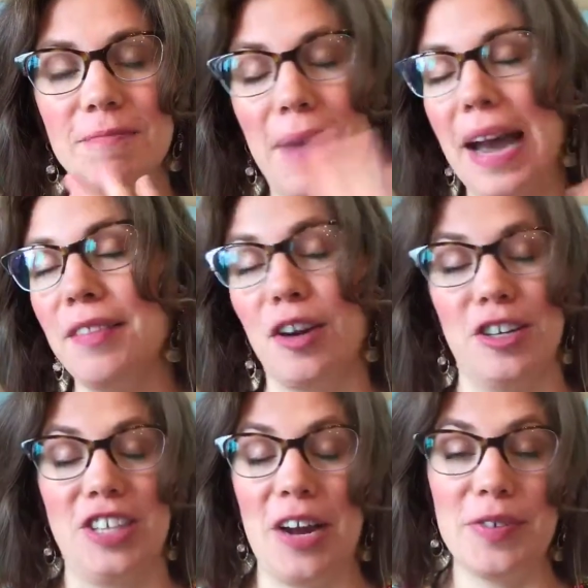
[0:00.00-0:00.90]
by and
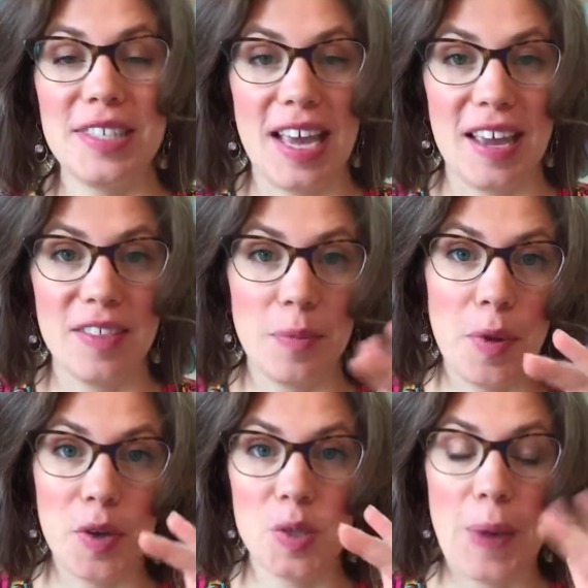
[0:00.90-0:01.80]
large, I would say the
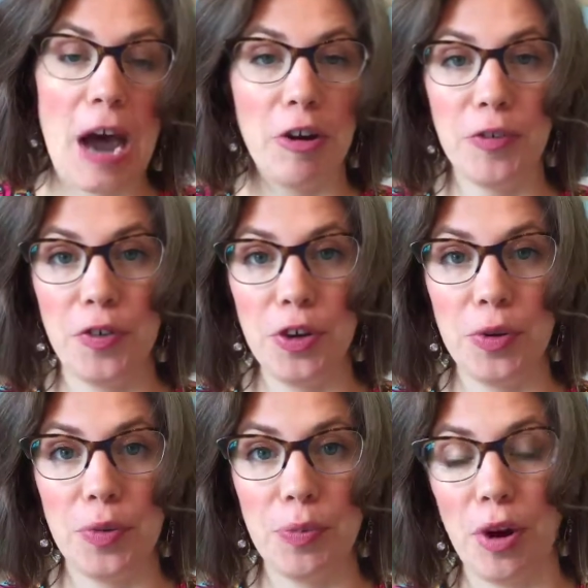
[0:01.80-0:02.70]
most
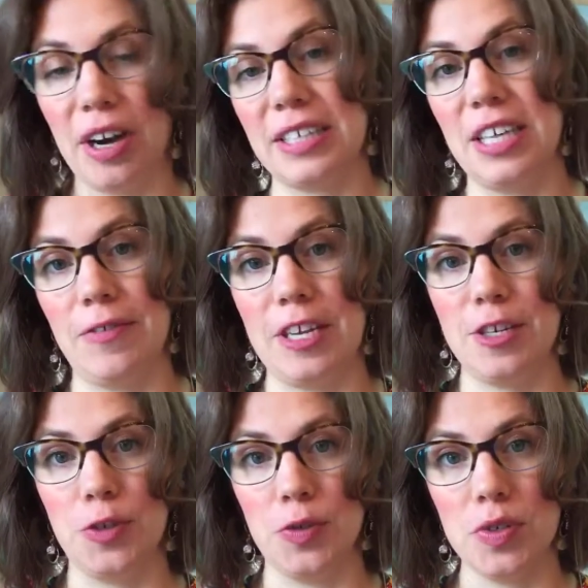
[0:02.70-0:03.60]
powerful productivity
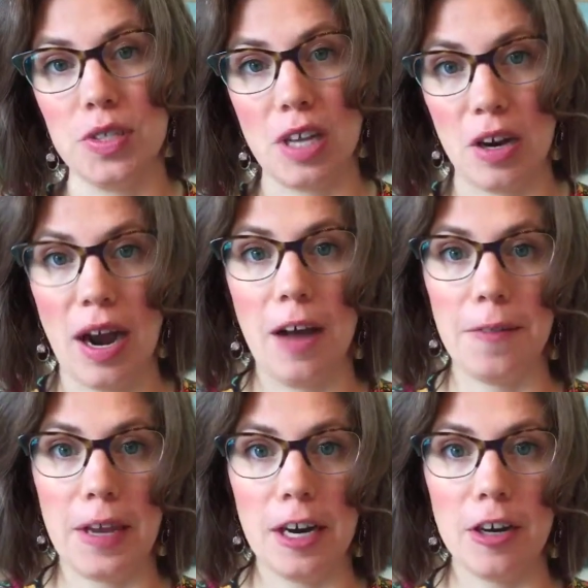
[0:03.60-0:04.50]
tools that are
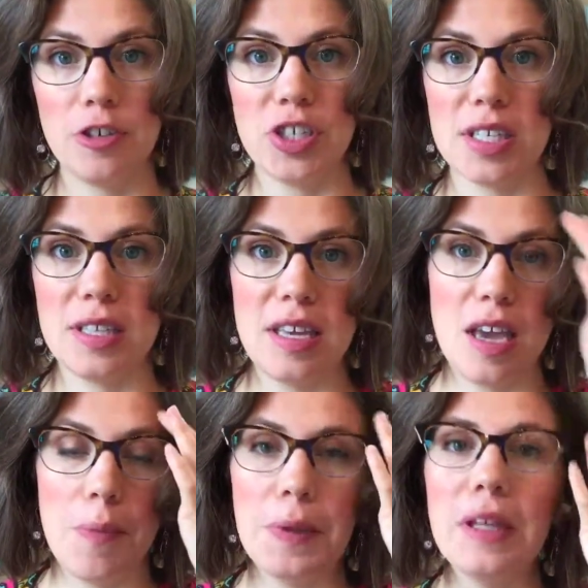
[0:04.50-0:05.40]
out there. Just
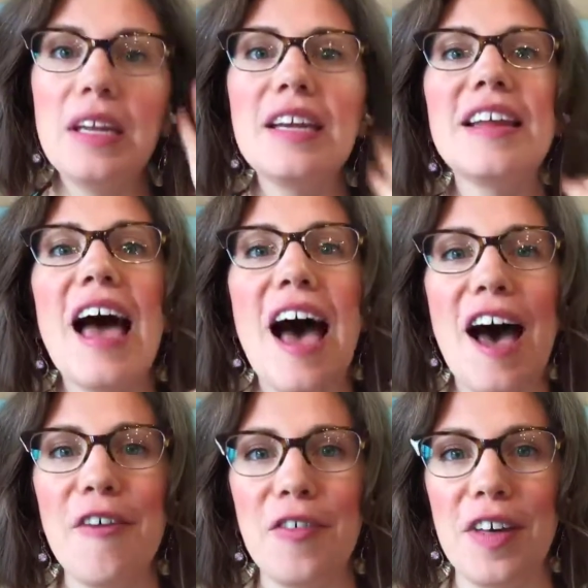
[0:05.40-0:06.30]
the ability to
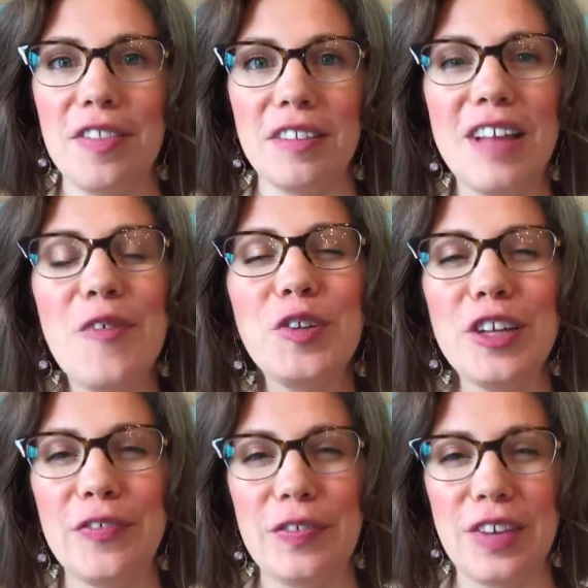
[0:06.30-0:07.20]
have the level
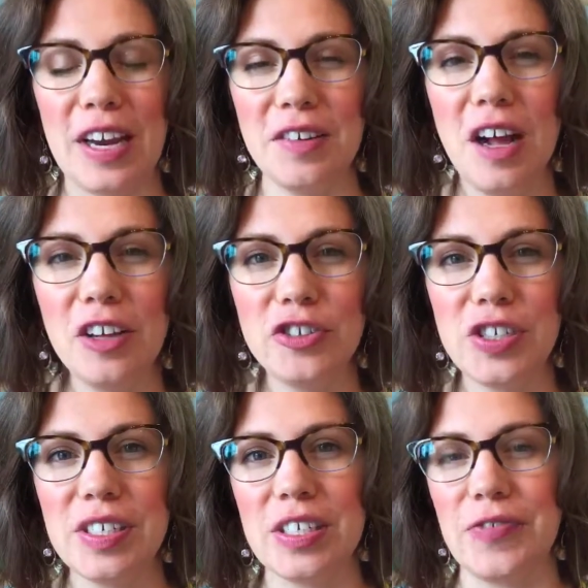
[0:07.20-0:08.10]
of
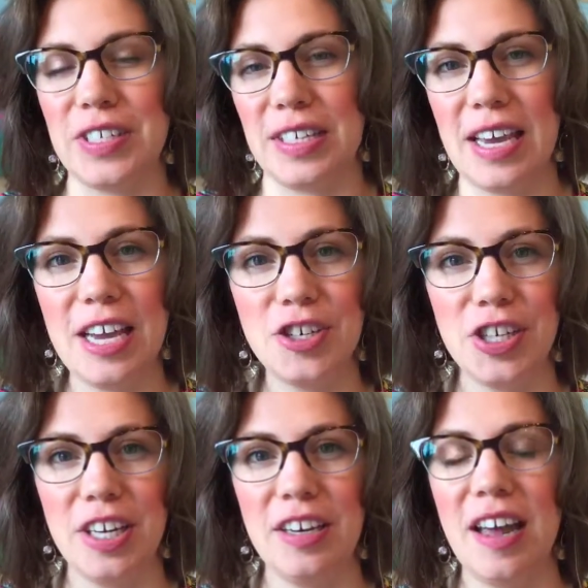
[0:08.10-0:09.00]
technology,
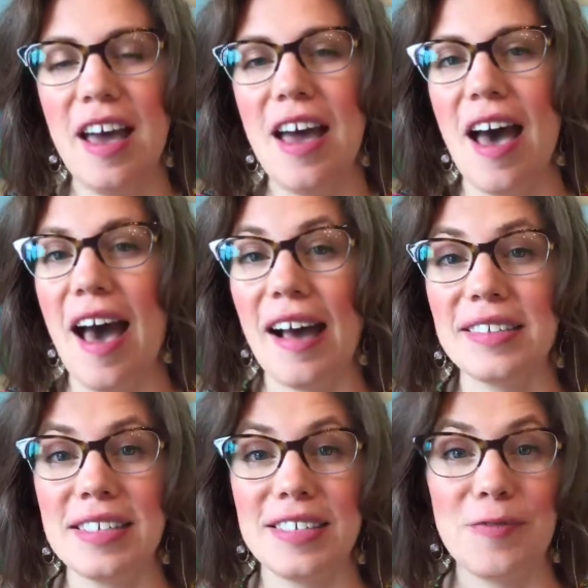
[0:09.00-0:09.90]
sophistication,
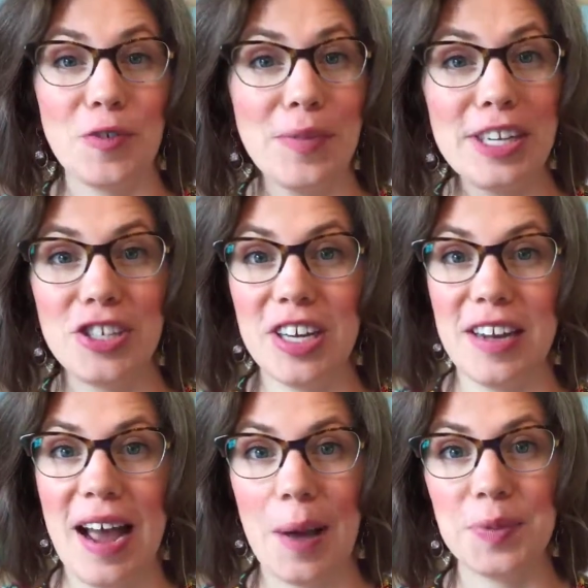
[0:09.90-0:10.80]
access to information
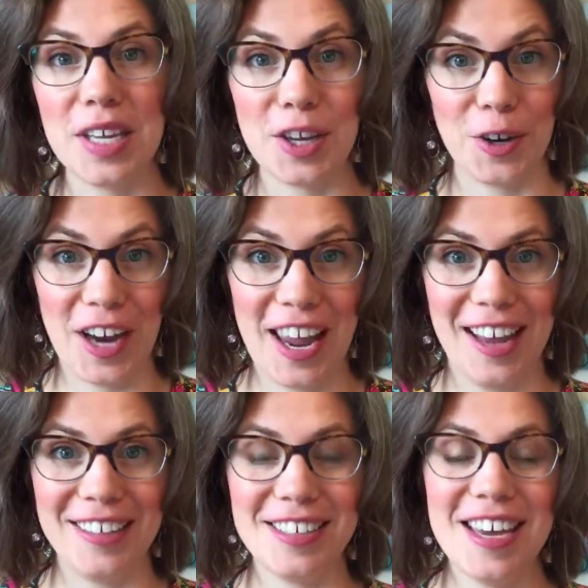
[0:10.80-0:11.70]
and apps in your
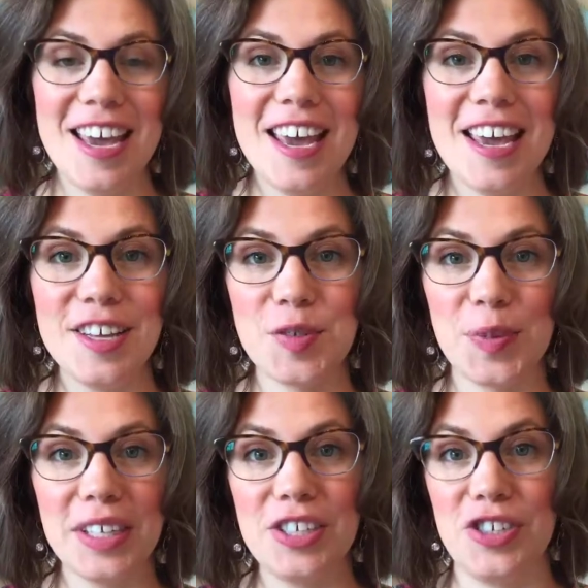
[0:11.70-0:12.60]
hand is
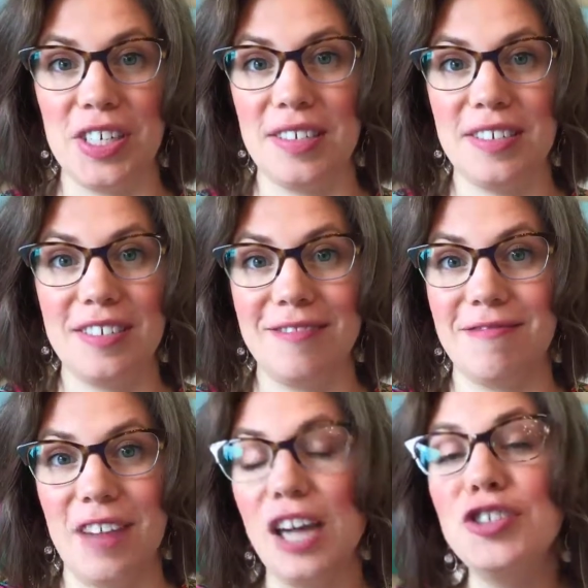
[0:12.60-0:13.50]
really just
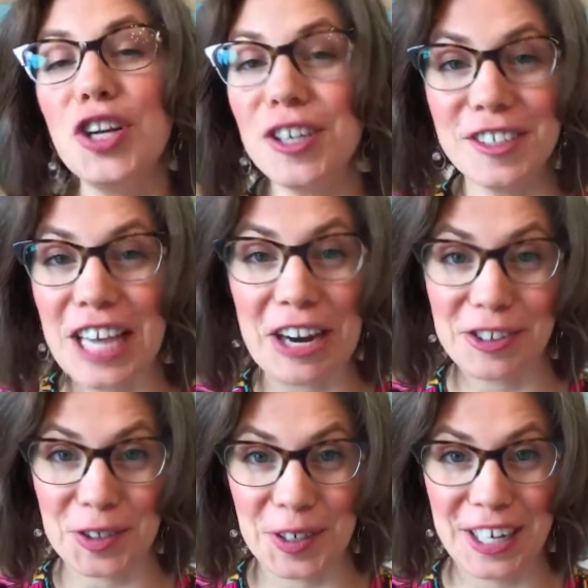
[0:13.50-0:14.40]
uncharted
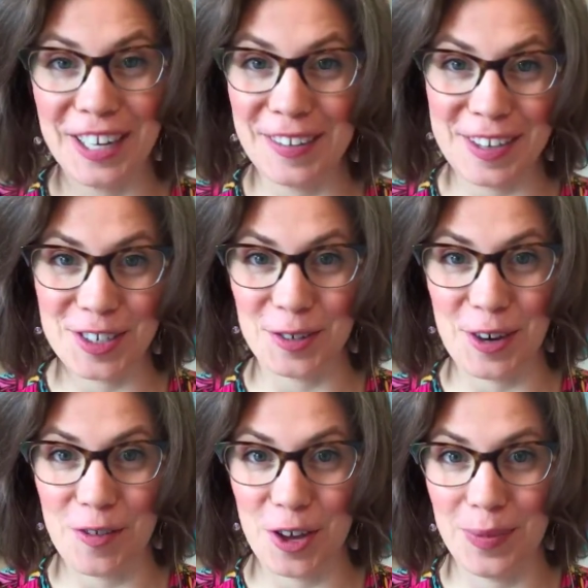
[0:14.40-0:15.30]
territory in the history
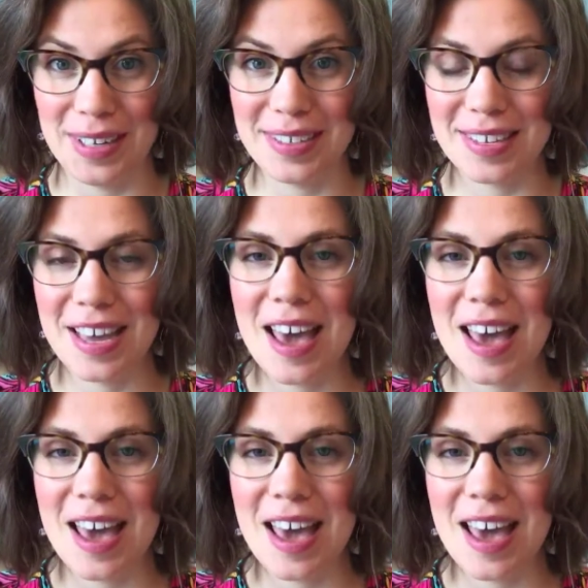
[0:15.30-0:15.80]
of humans.